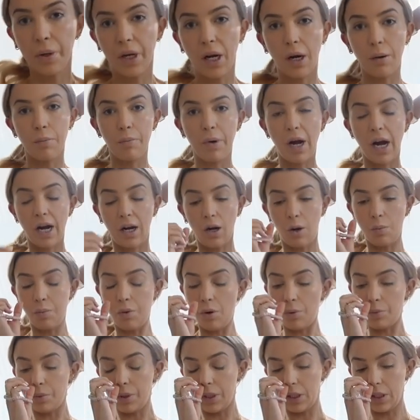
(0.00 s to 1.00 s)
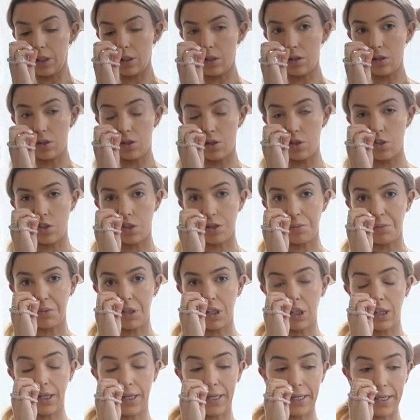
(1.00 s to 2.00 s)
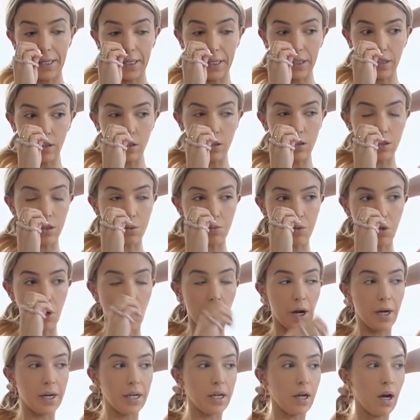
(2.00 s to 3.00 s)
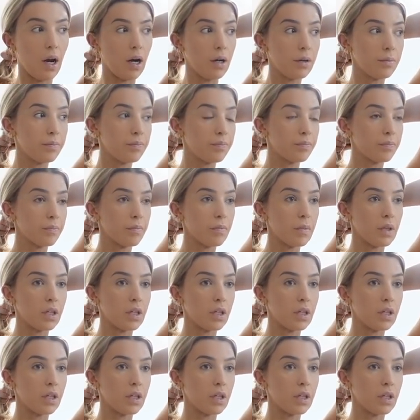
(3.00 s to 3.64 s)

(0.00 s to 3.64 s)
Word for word: when we come back, I'll probably do some cleaning, some tidying up.